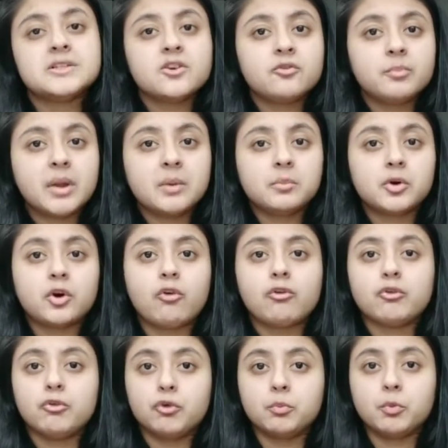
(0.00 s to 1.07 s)
of paper or
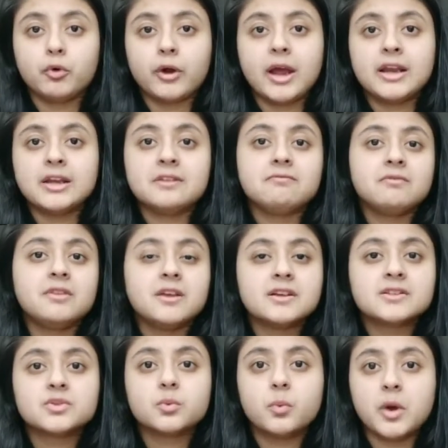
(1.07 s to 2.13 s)
notebook, and in
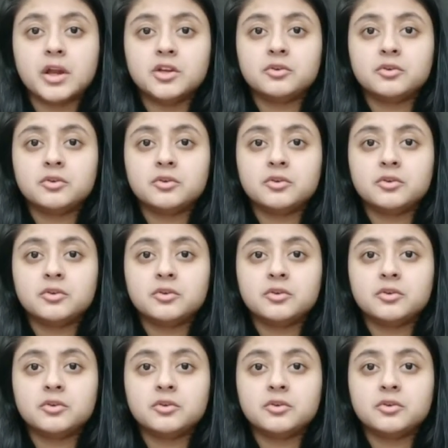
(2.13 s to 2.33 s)
this way